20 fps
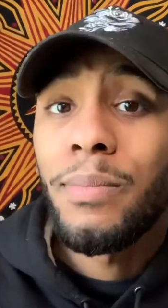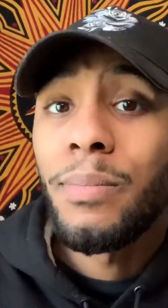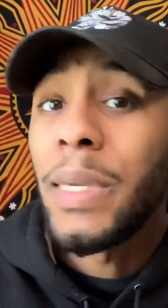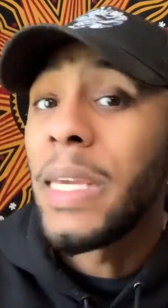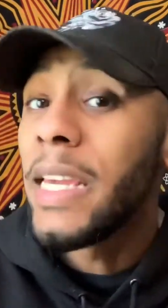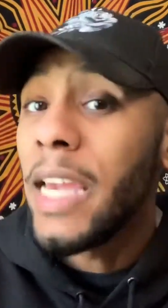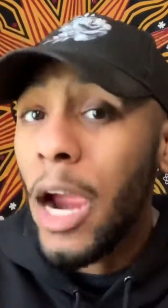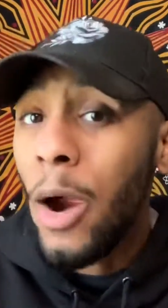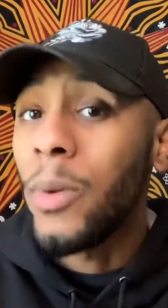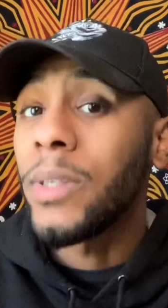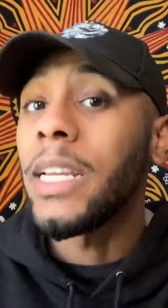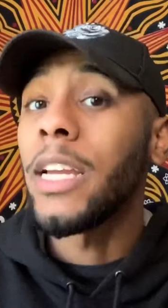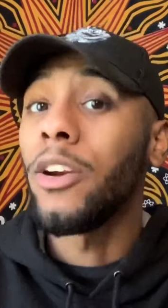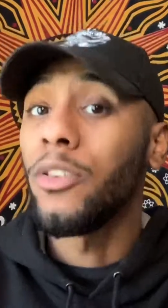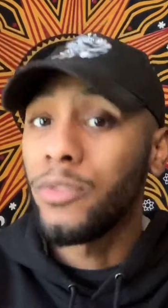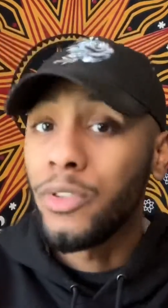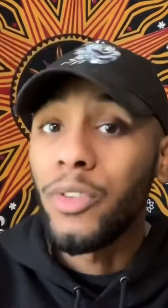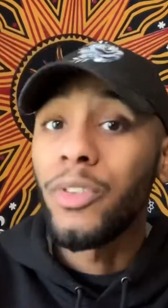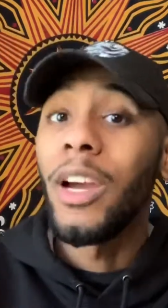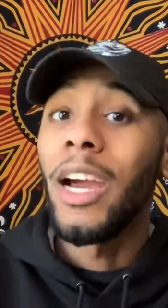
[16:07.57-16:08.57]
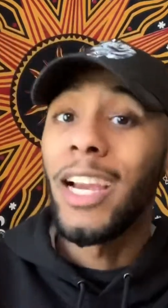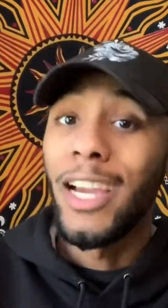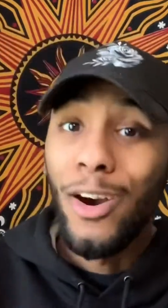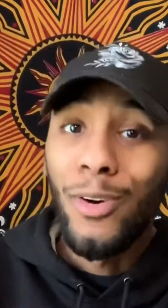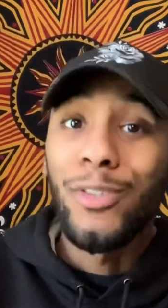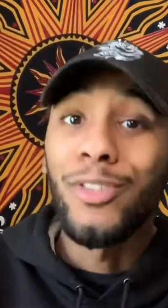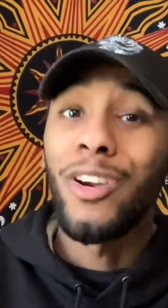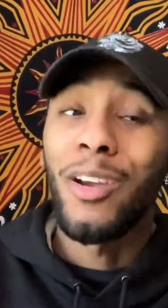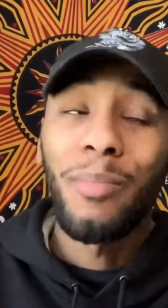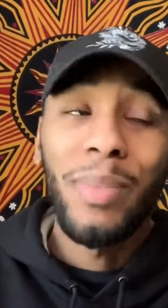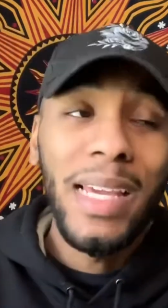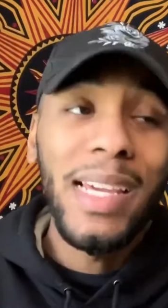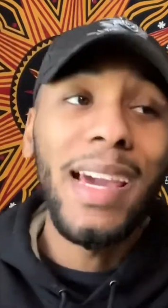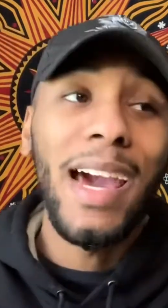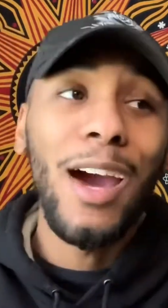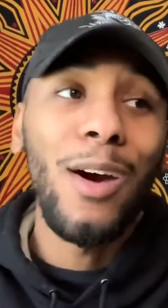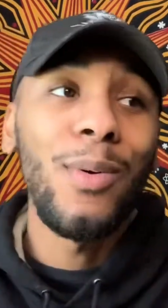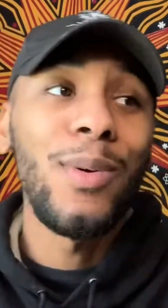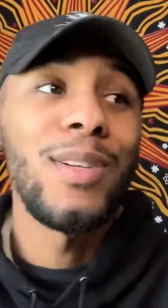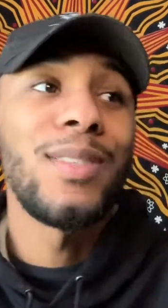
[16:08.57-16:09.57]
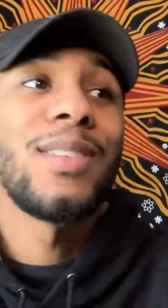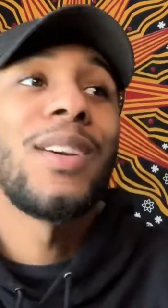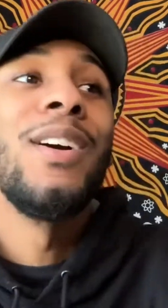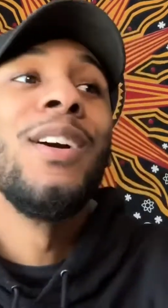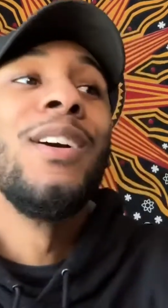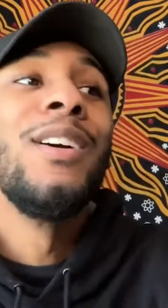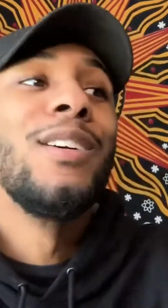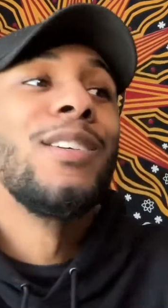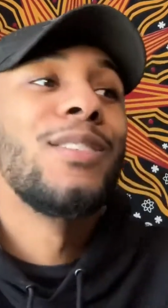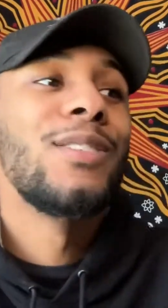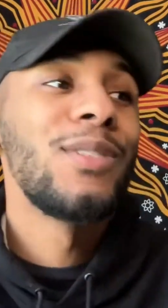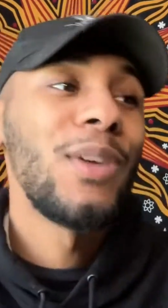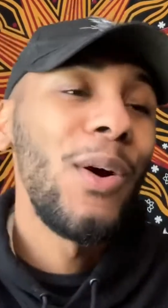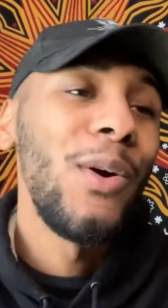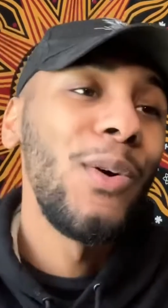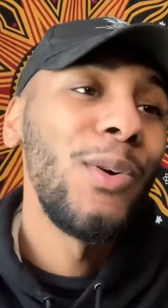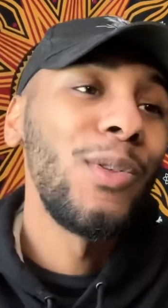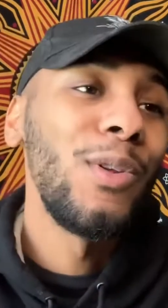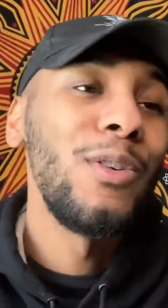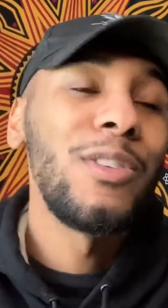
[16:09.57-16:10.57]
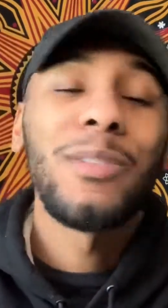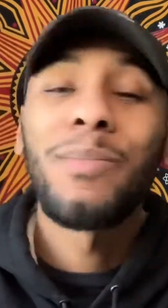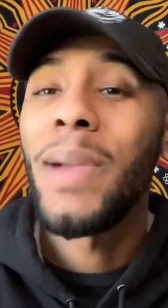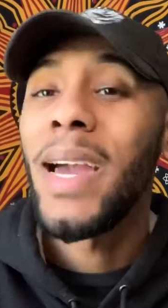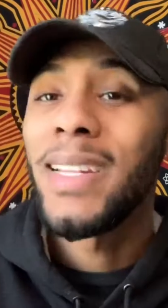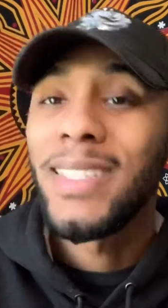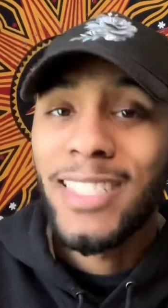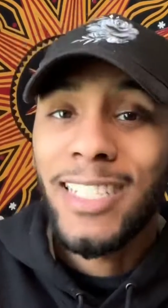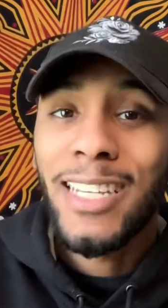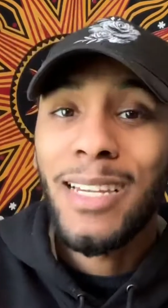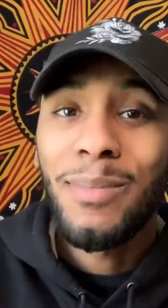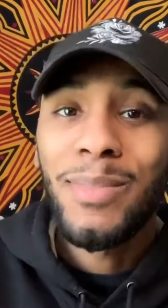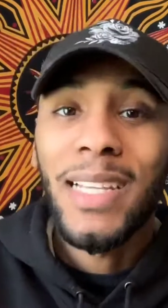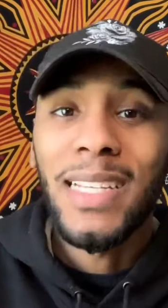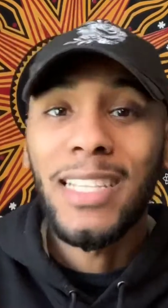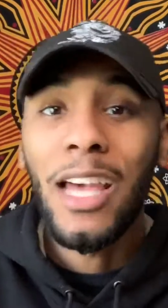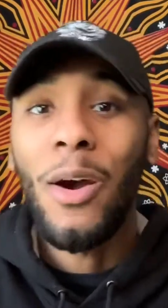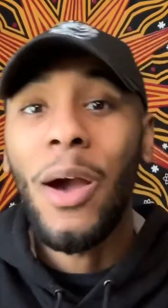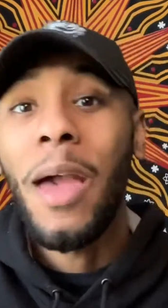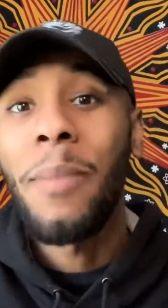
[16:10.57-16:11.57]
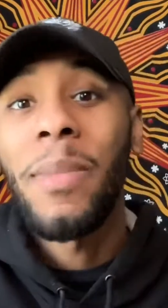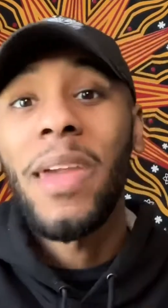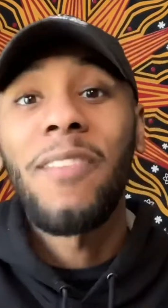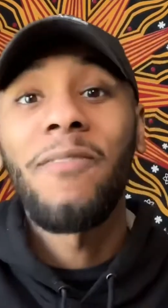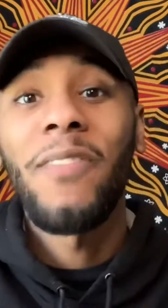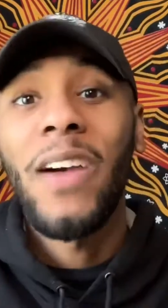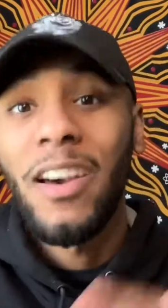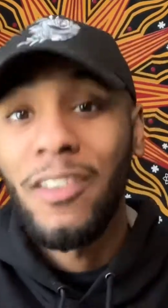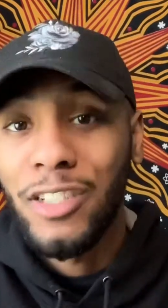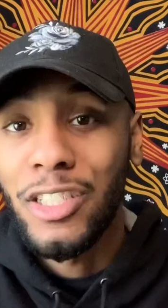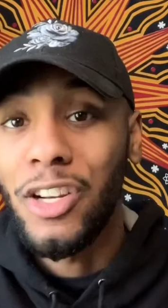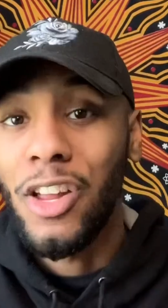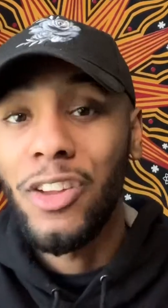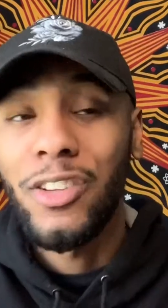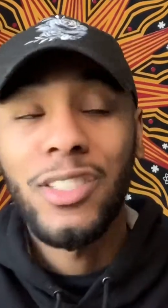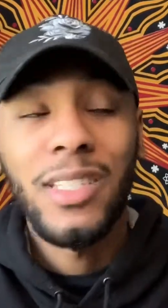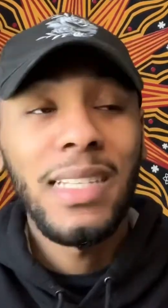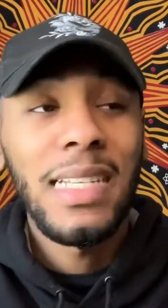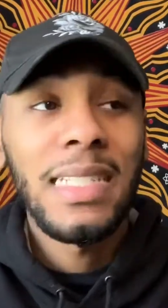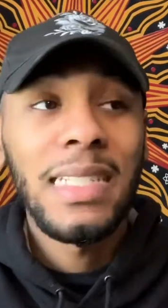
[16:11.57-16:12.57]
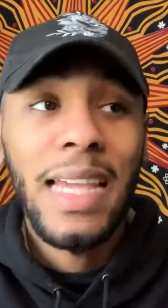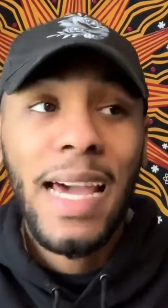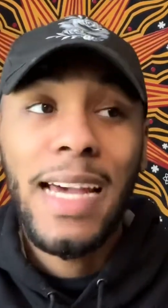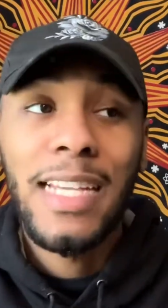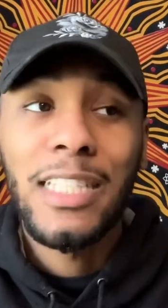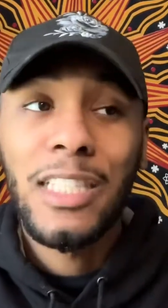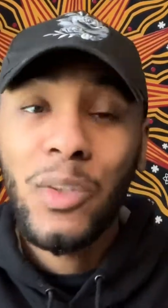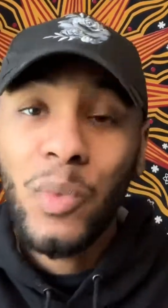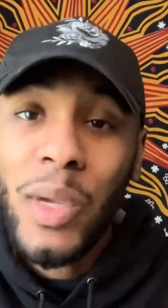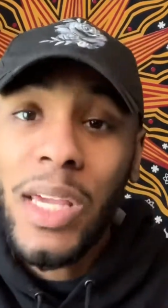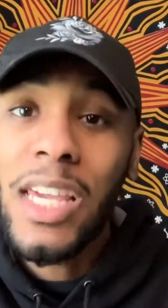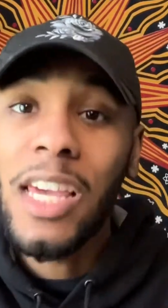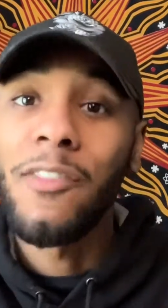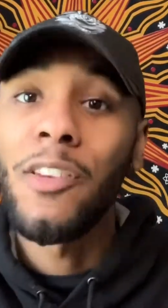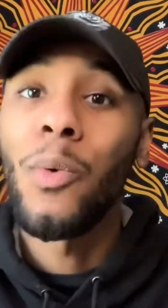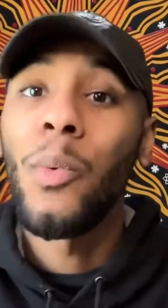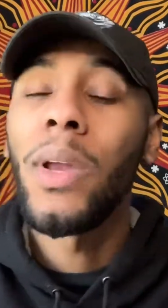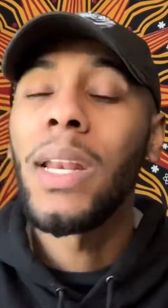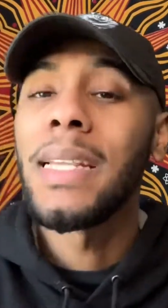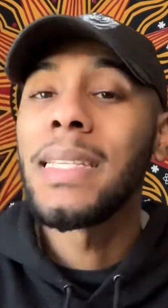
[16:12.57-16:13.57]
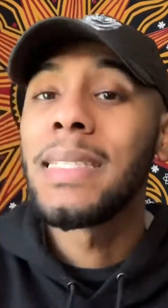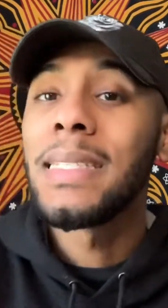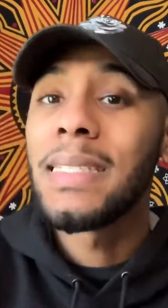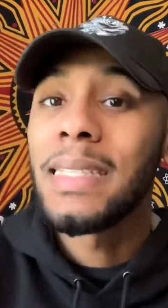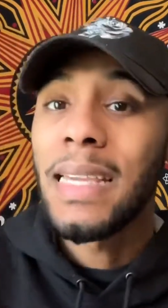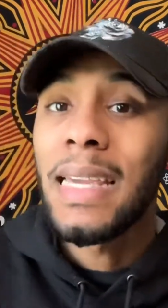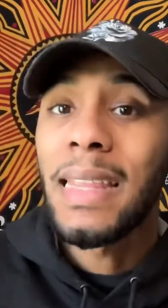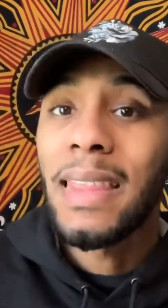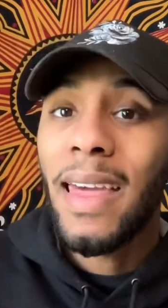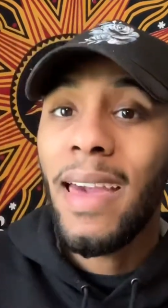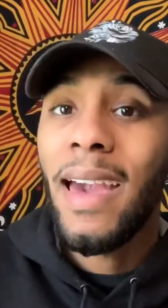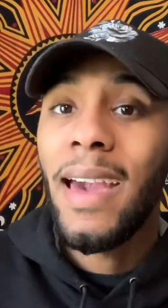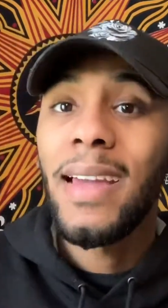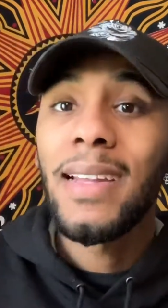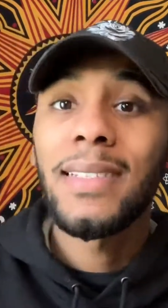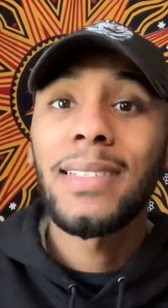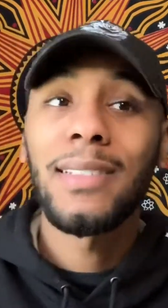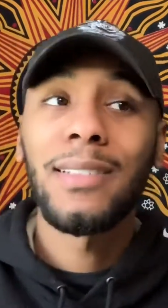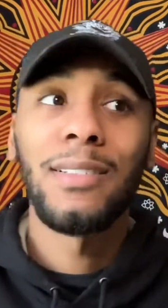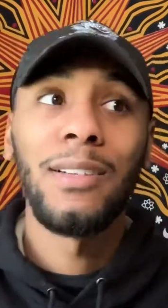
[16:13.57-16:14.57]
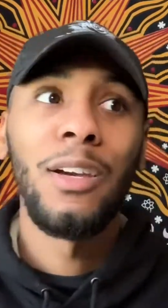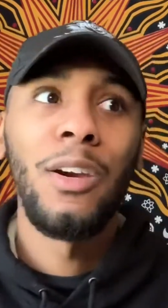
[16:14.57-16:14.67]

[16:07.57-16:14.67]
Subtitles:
I go during peak hours. So those are my tips. That's how I made $500 in this last week. If you want to see that,